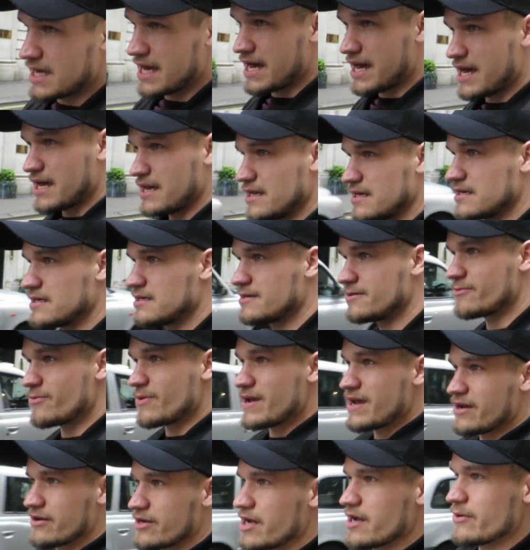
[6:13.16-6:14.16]

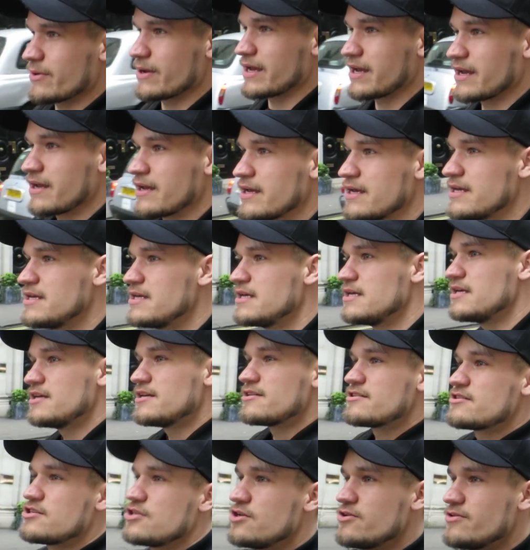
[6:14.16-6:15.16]
that we are going
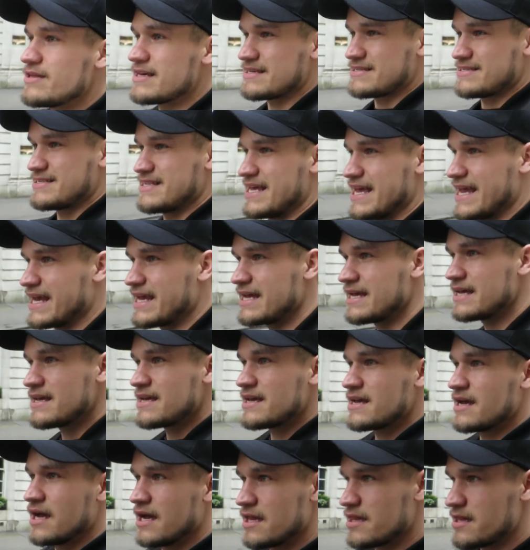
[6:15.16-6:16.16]
to this thing
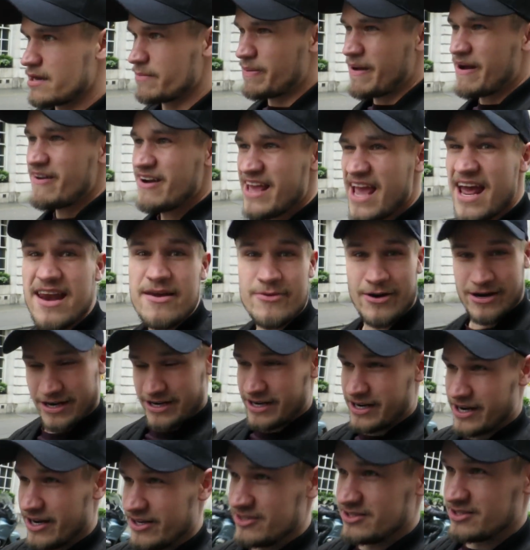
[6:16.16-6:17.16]
that apparently
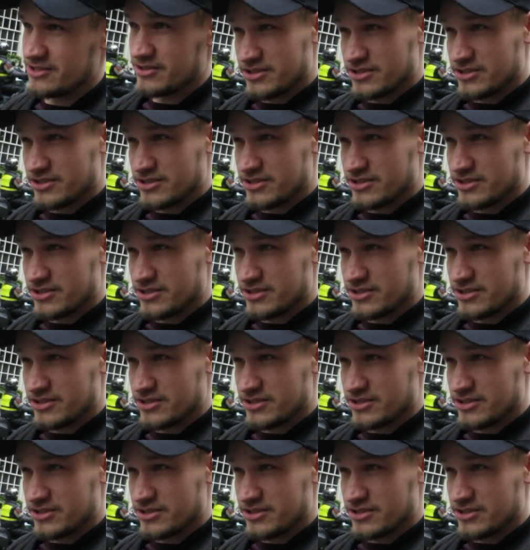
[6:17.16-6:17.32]
anyone can go